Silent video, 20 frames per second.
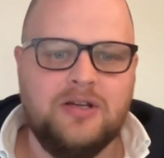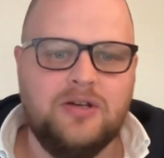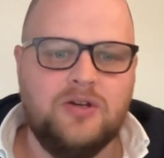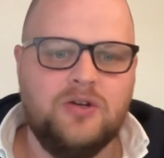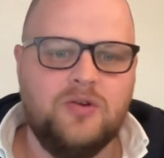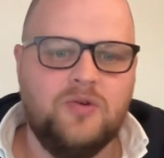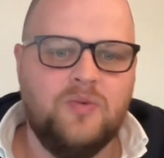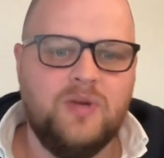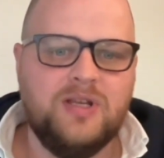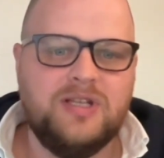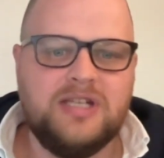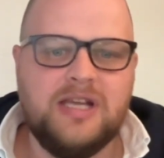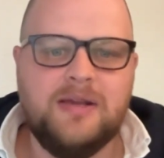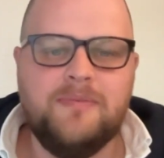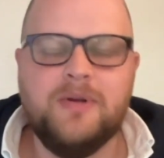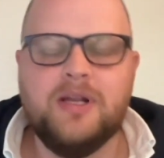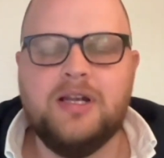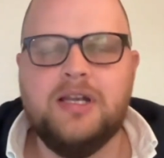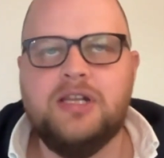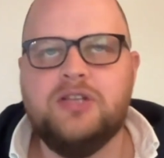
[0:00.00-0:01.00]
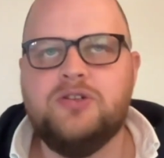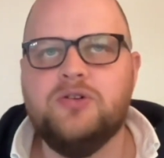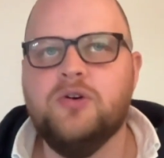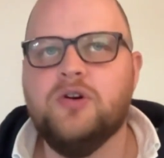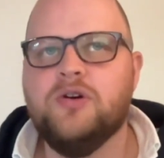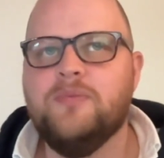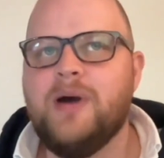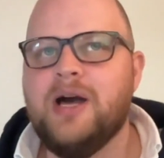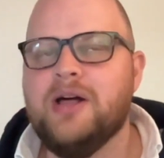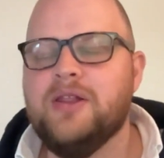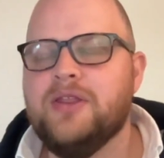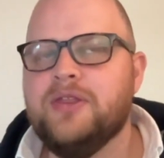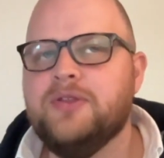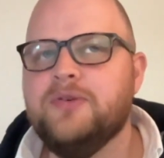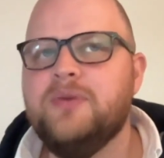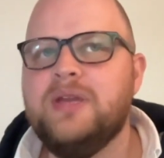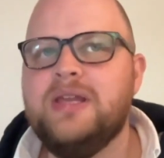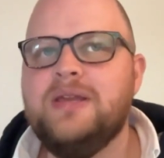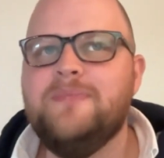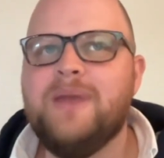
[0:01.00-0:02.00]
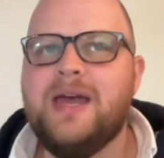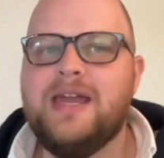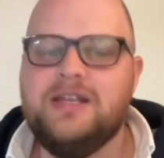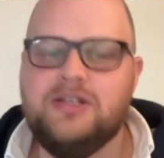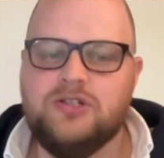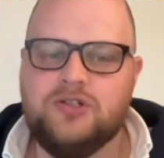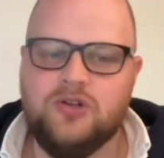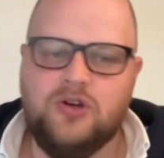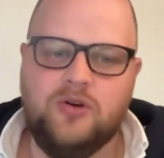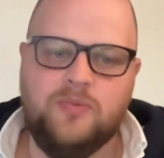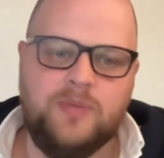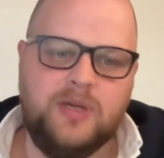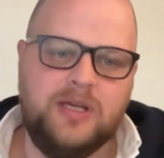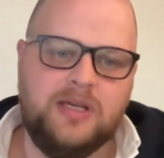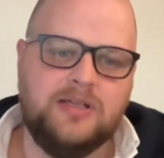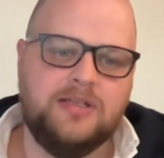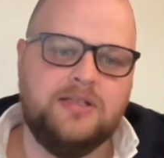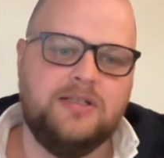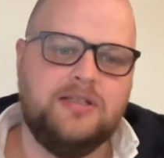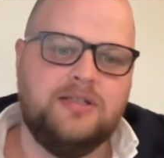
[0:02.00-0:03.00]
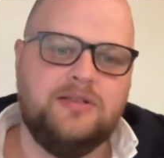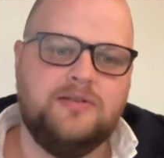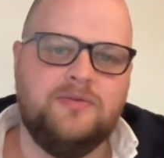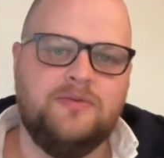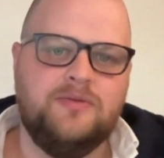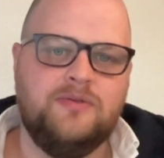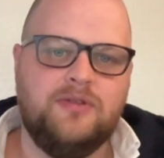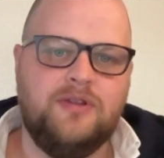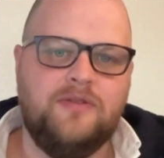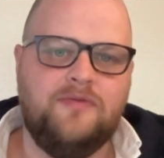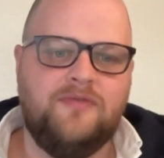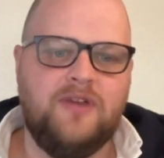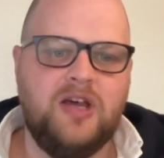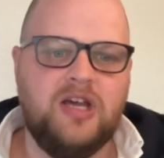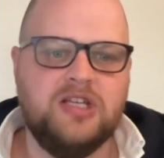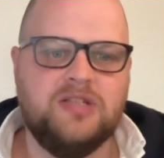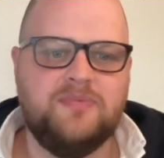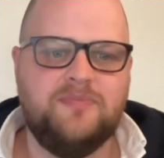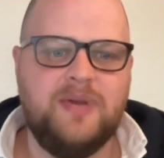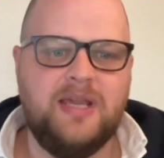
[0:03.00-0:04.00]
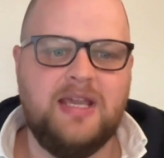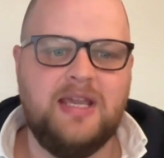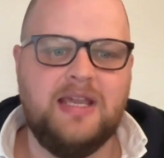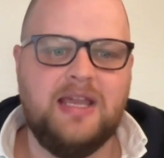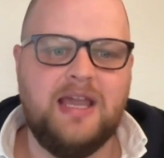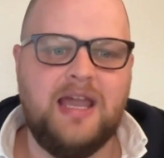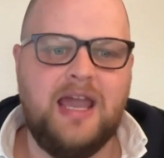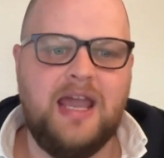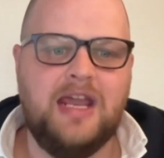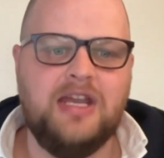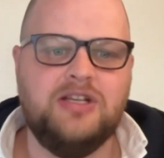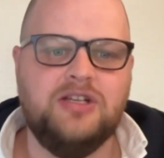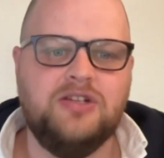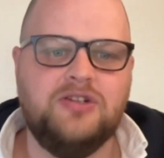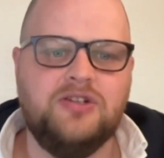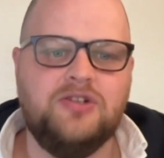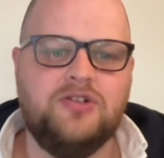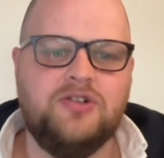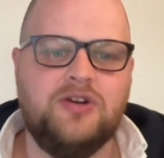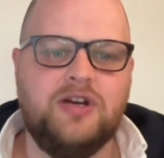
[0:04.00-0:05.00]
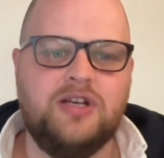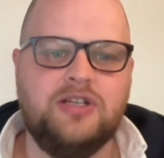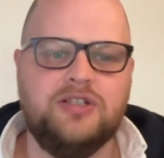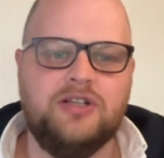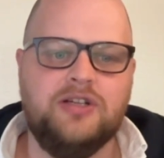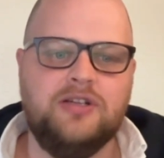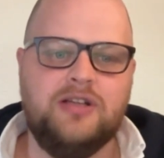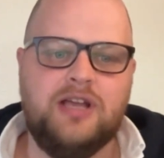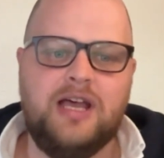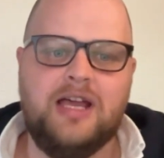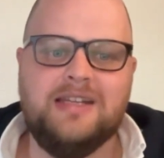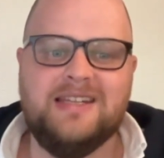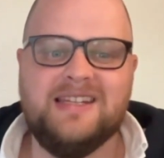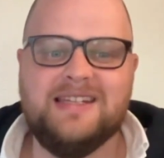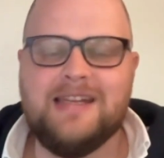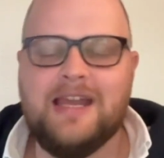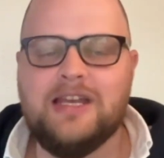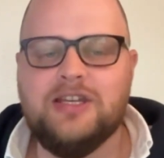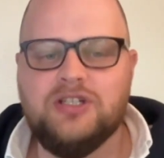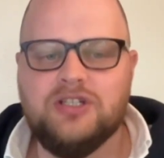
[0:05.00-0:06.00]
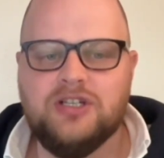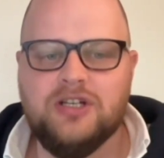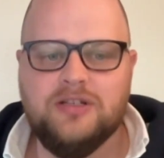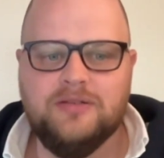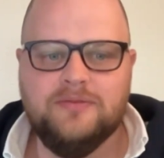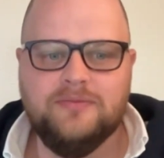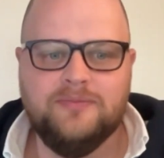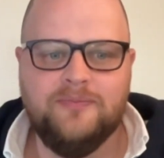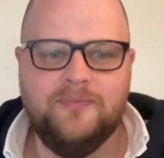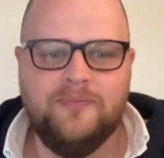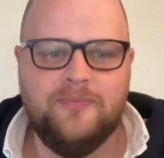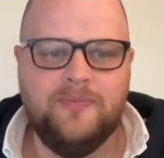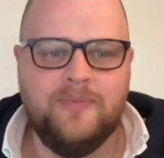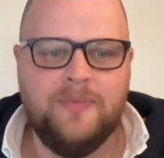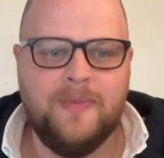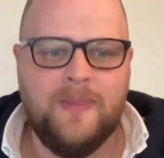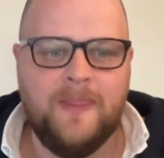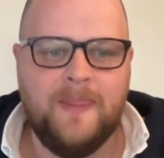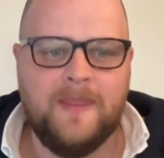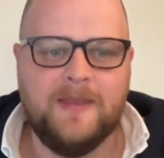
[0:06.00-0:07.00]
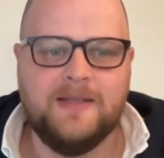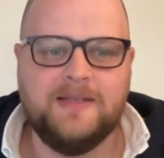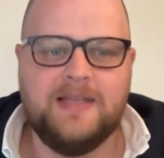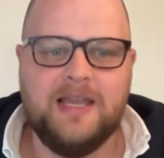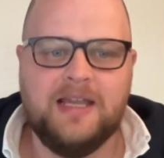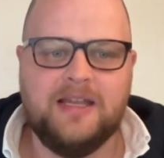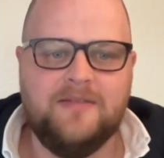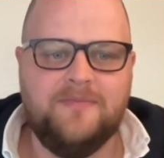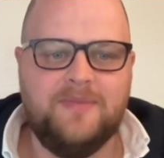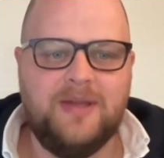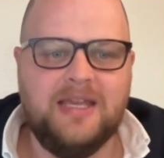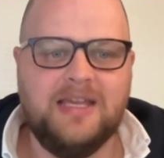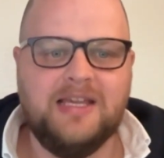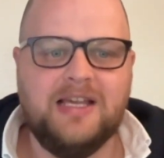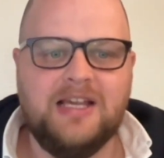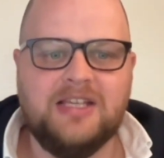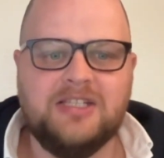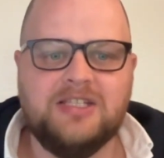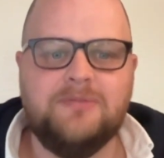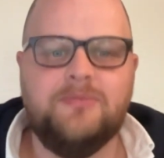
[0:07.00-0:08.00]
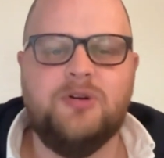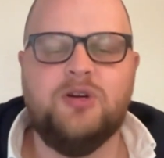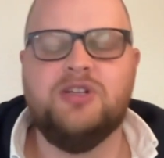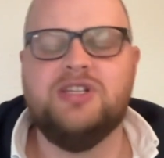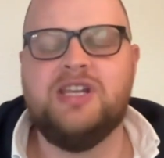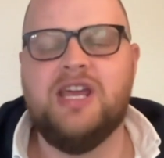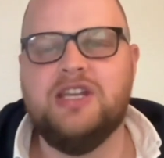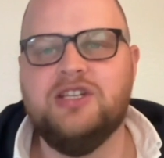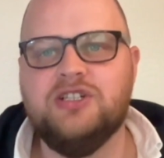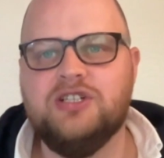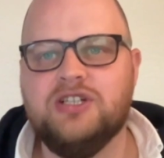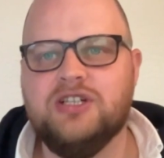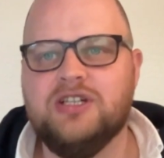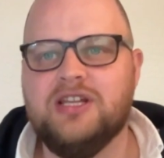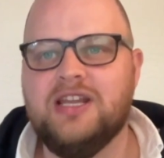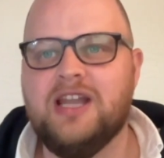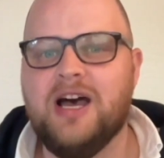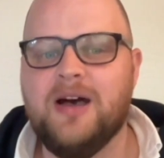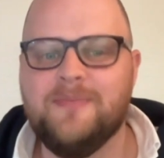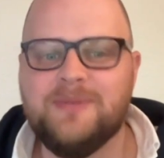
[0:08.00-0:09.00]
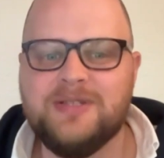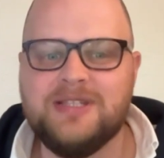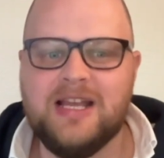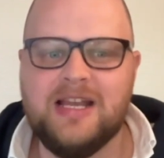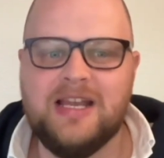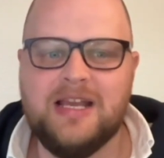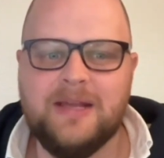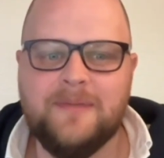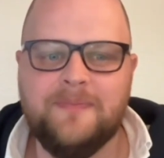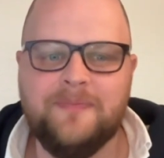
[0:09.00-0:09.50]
we typically talk about three main topics. The first being agent attrition and attention. The second being customer retention and upselling.